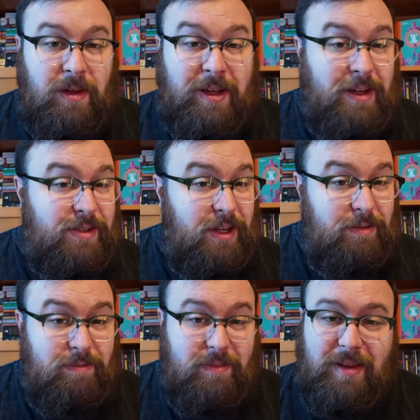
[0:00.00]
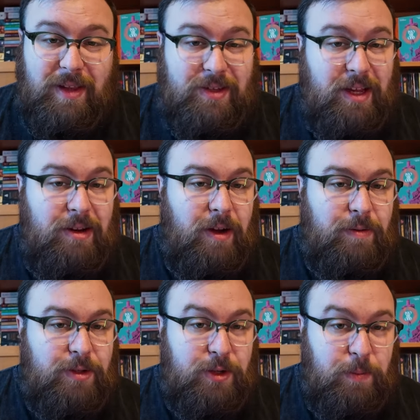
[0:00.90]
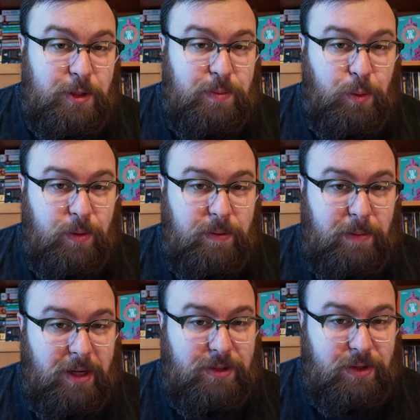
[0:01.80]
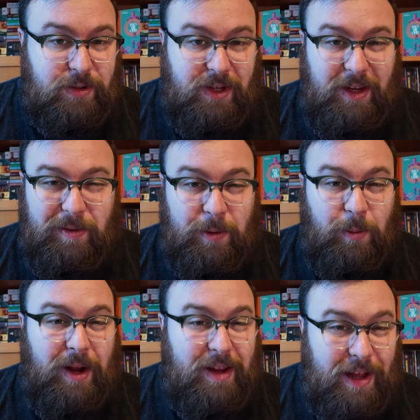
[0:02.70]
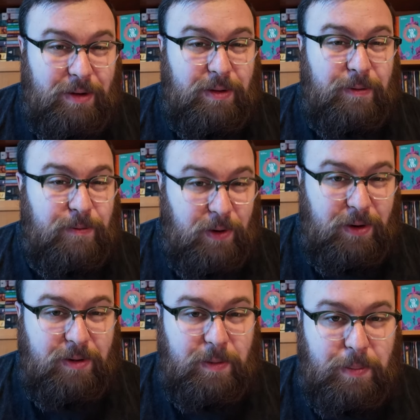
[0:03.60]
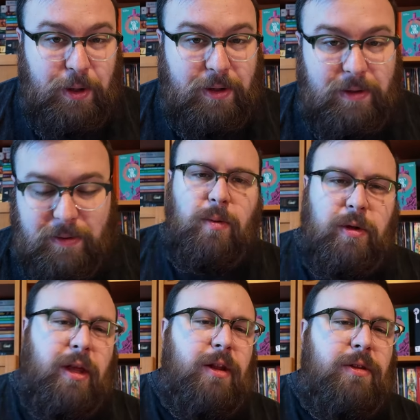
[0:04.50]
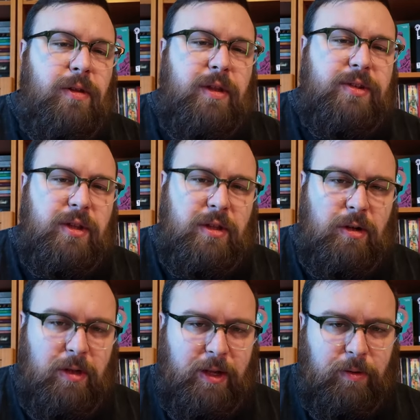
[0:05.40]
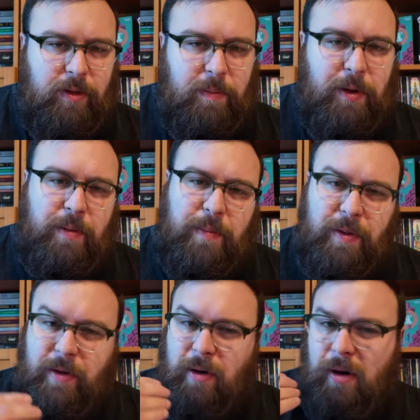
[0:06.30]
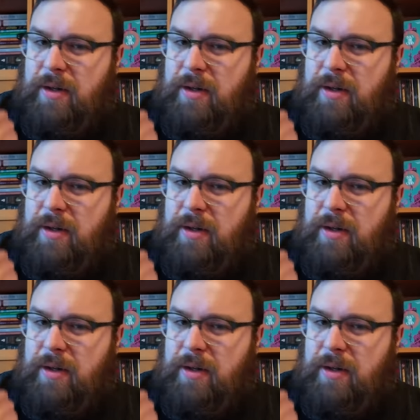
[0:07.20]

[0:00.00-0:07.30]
Like I said, this can cover so much more than monsters, even right out of the front of the book. We'll get into this a little later in the book, but there are